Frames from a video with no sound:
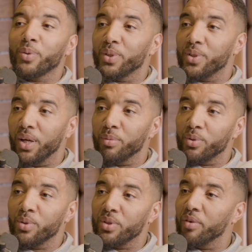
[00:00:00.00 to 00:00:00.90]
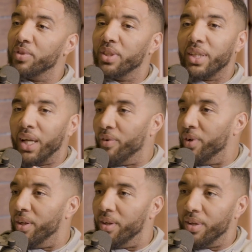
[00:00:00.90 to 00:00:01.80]
all the time. Because obviously you're
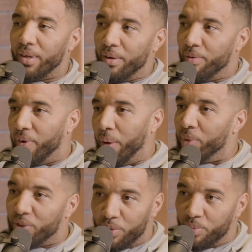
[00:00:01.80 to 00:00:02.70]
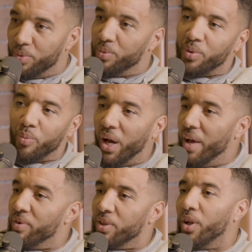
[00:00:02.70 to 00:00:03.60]
carrying the family troubles and
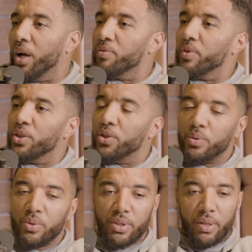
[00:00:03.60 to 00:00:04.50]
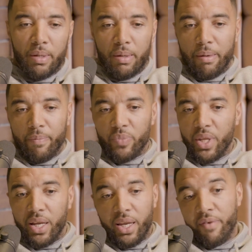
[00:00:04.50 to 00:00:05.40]
whatever, life issues.
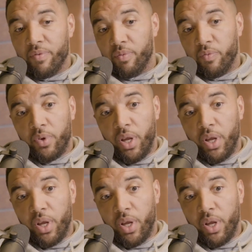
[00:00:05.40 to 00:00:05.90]
And then for